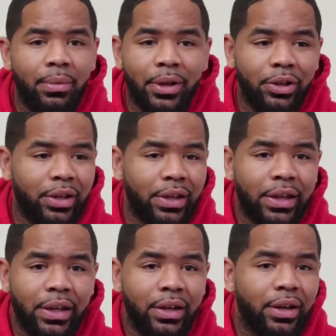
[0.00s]
that you can
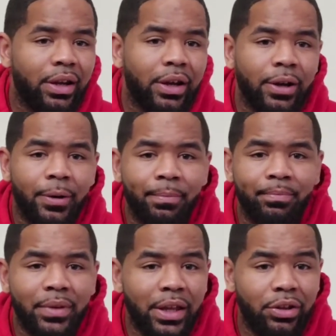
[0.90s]
get
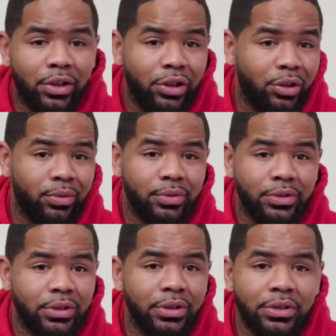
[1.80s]
that you can use
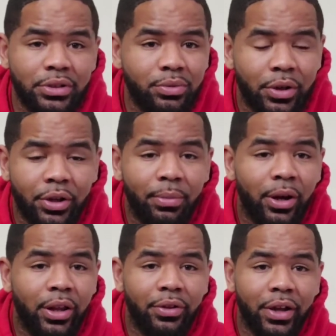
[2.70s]
to sweat your
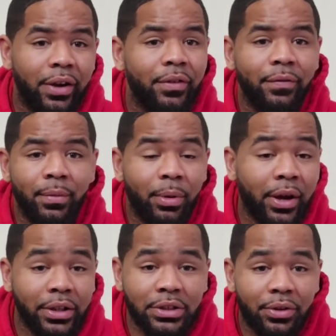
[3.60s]
ball out. They have different
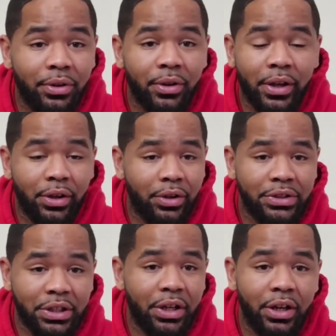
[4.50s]
products out there that you can
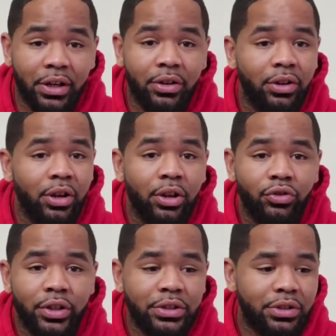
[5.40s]
sit it in
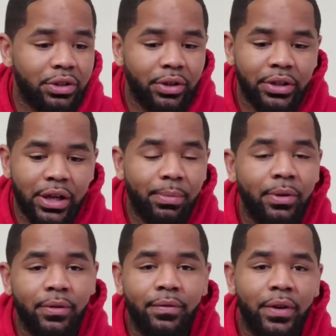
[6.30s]
just a certain type
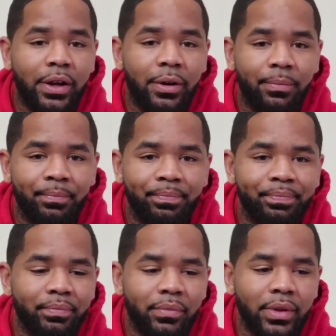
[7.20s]
of
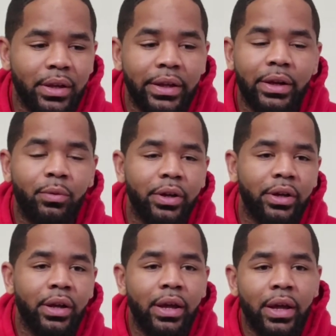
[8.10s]
liquid,
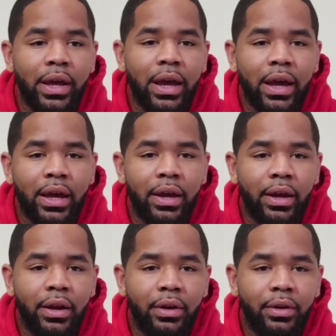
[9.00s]

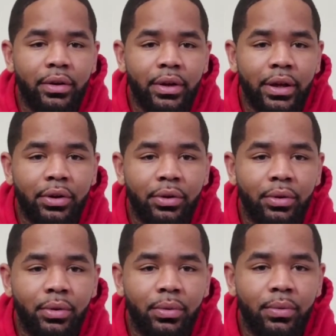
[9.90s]
and
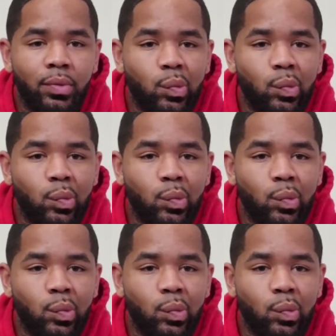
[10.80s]
it'll,